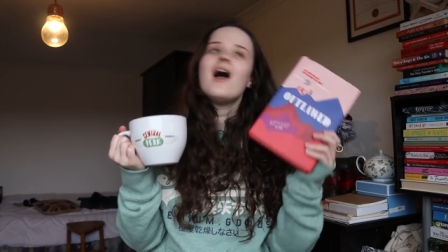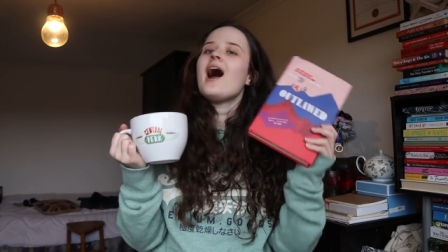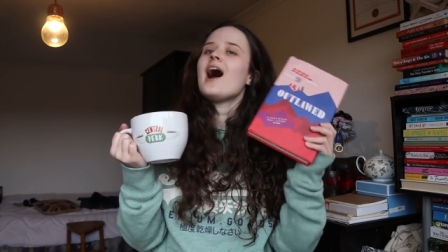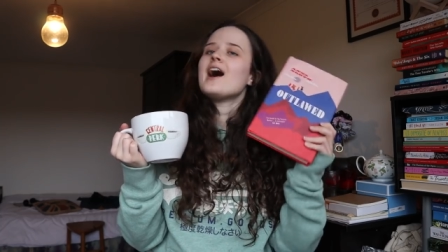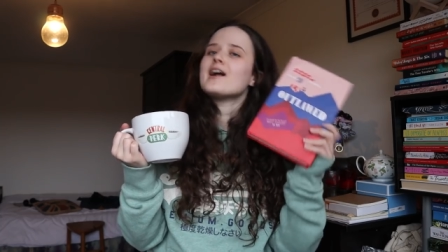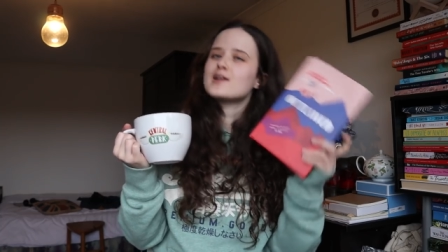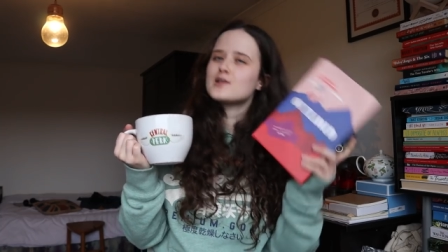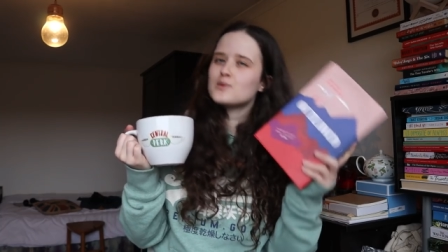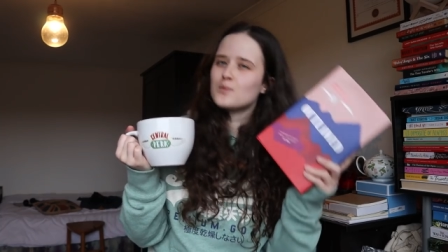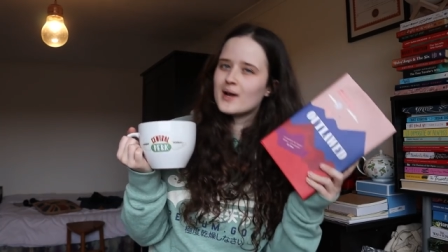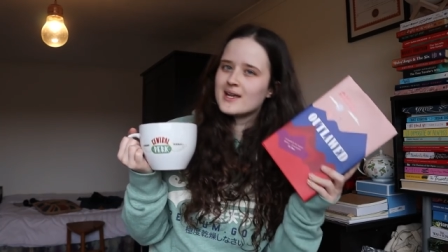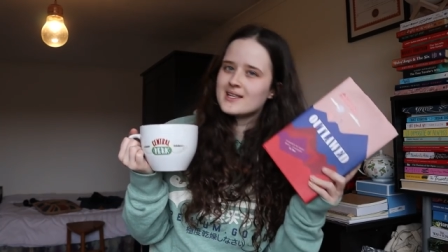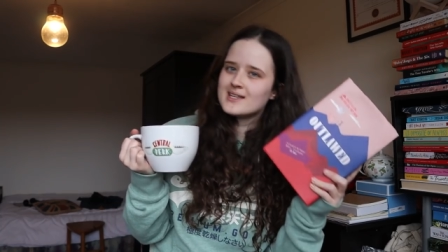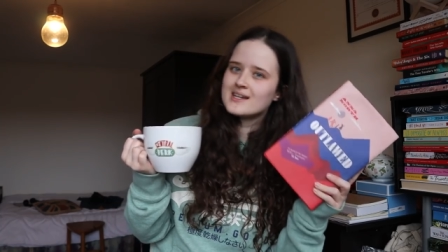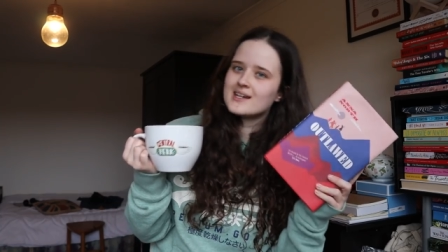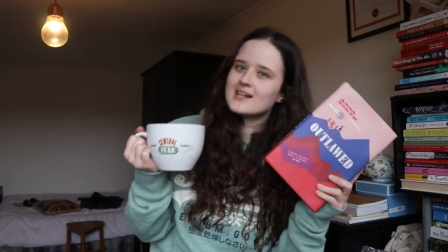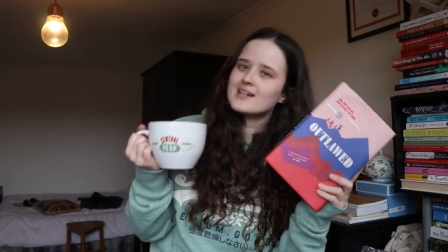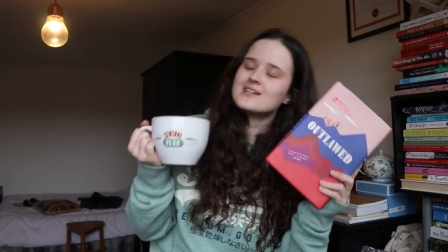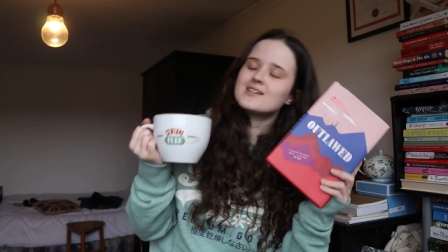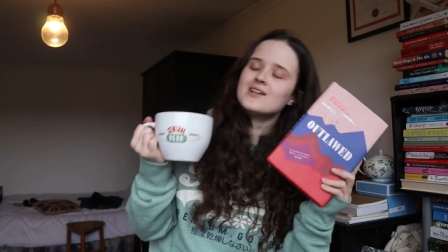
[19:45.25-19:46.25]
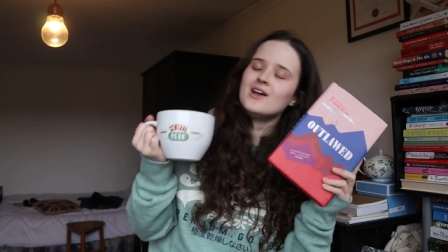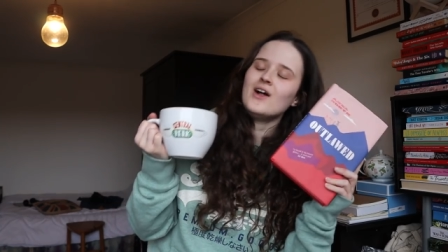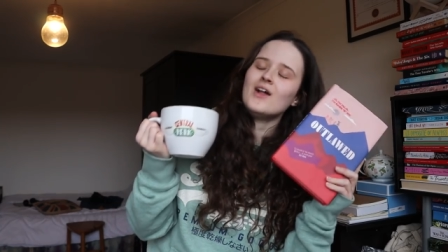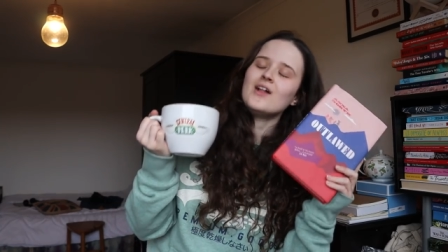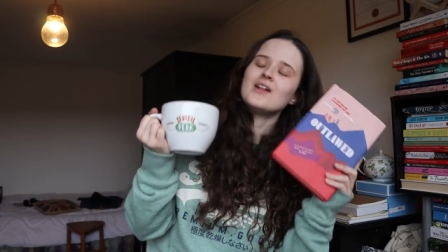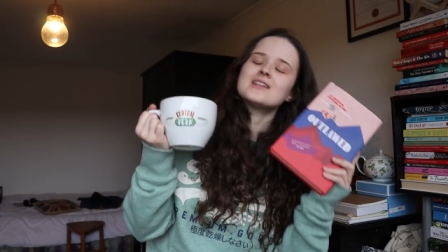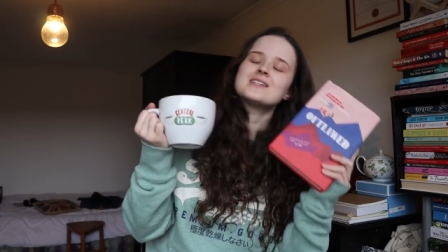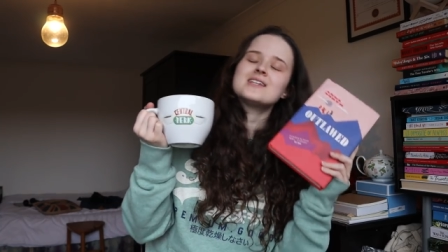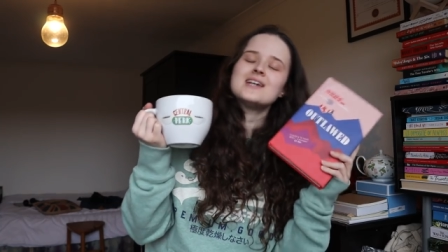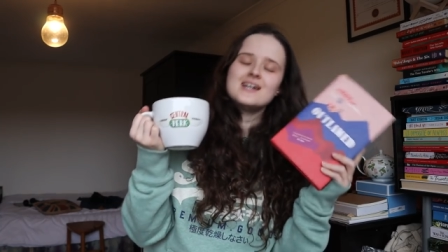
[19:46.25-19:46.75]
I just waited
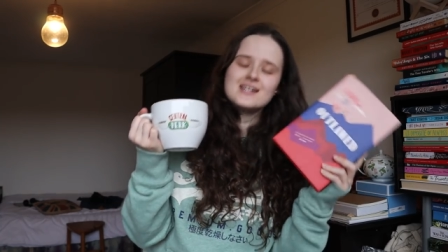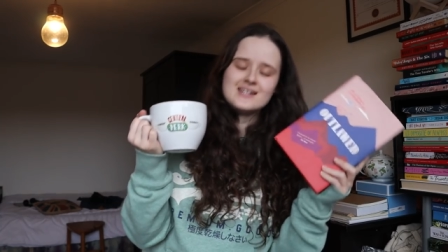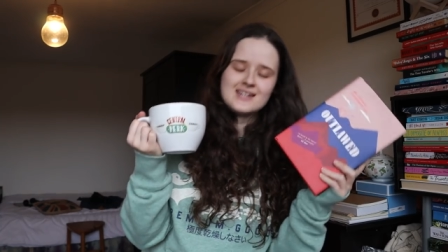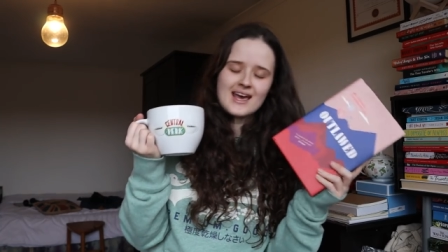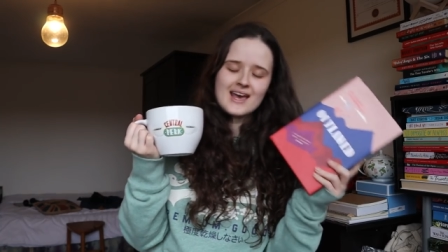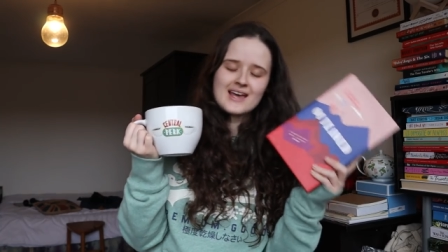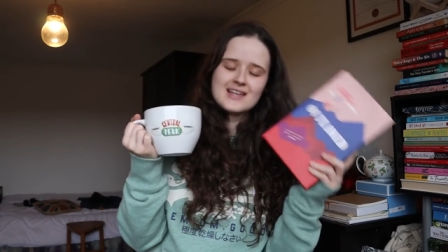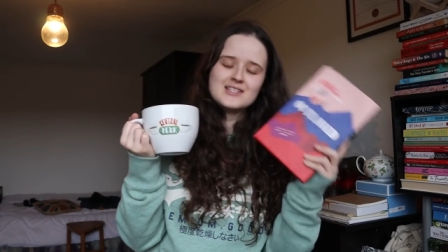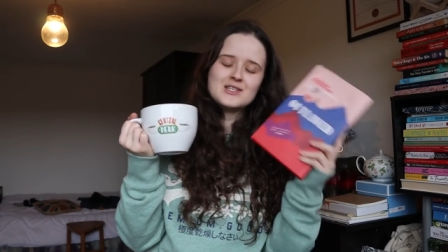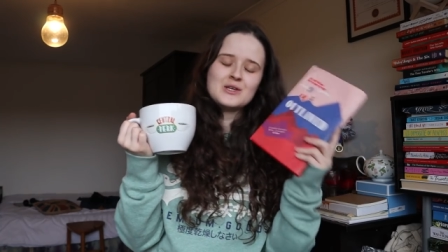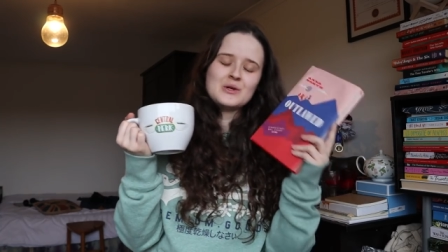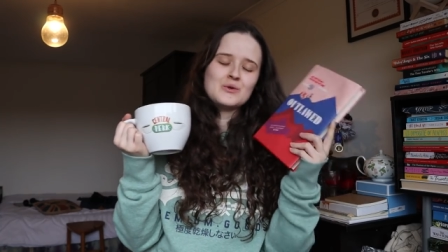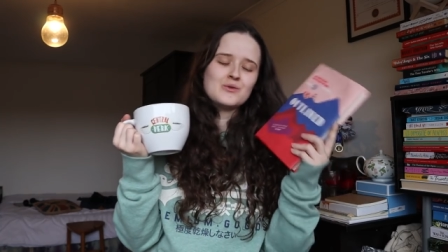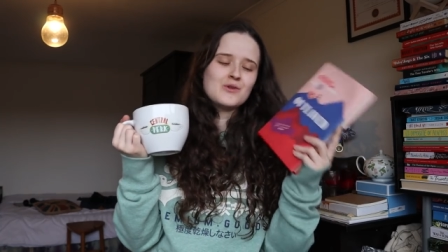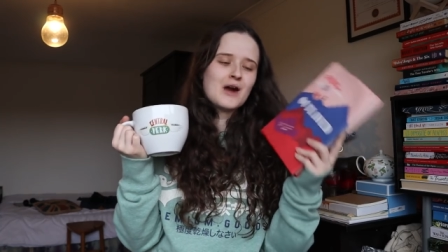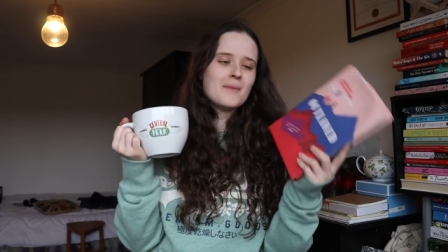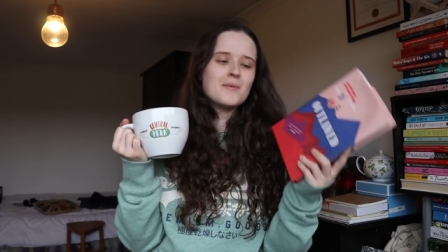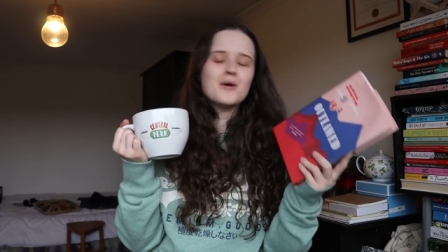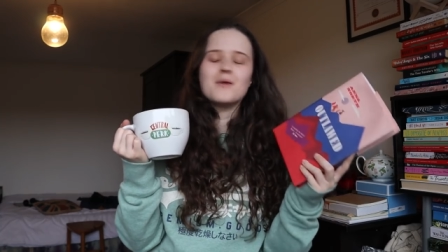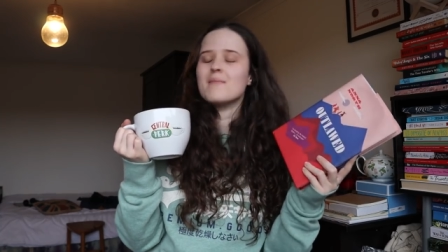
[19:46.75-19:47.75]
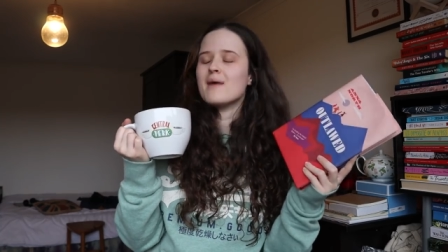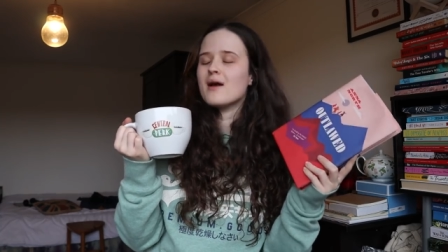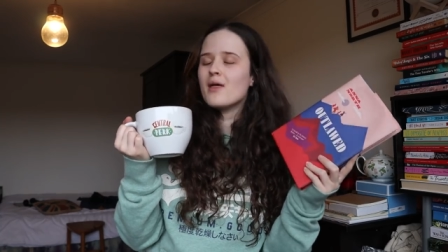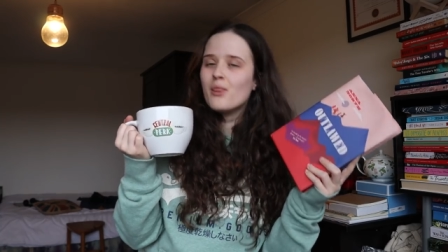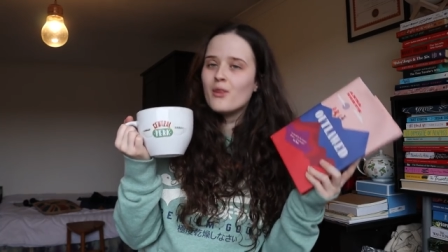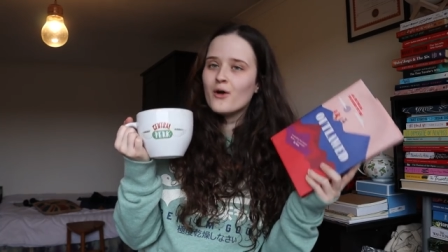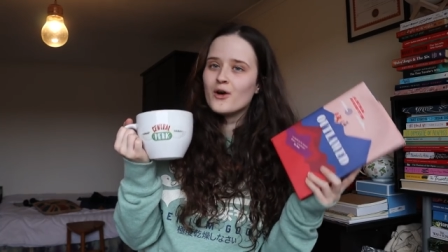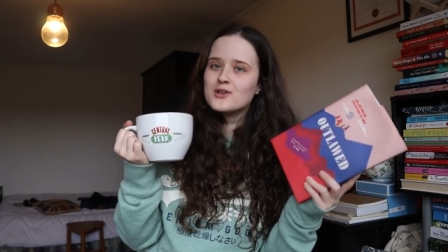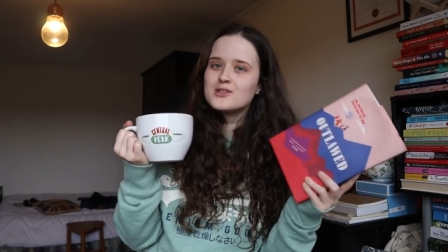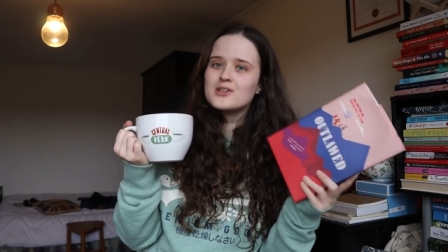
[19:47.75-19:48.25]
until today to wrap up my
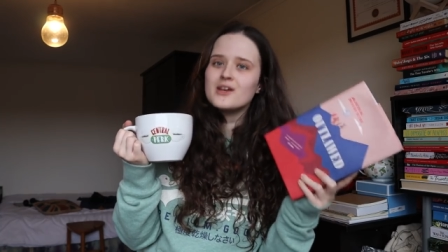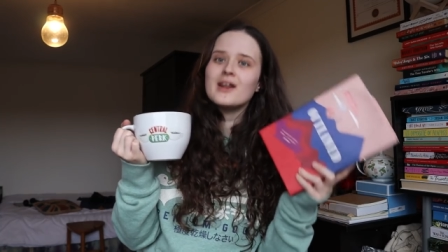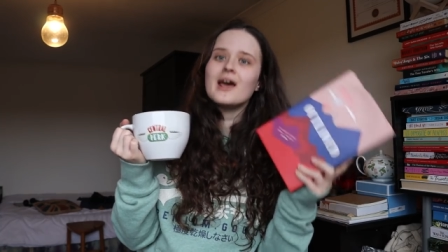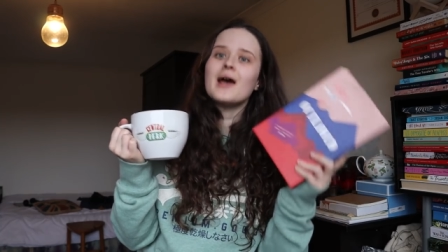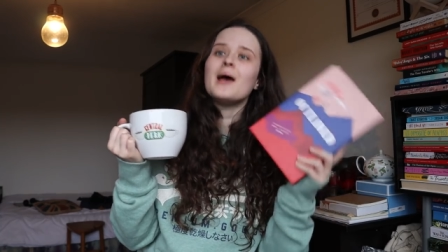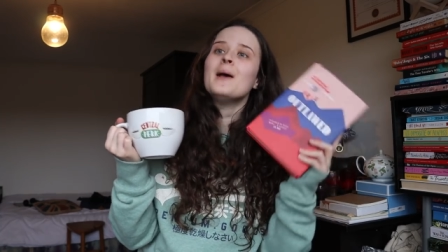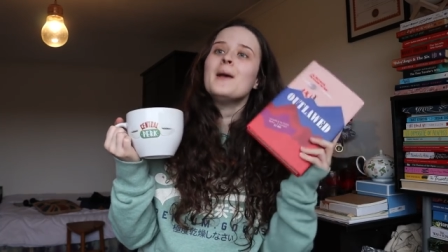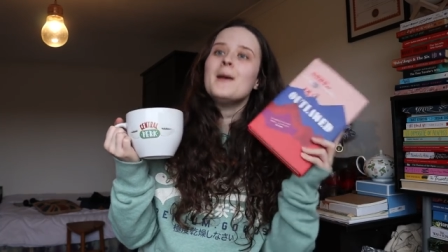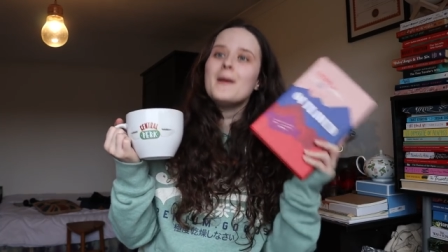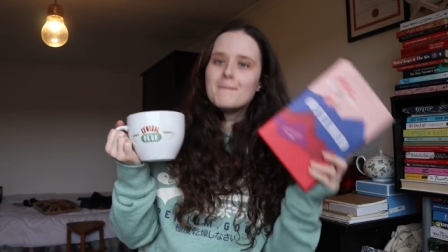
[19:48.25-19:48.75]
thoughts on it,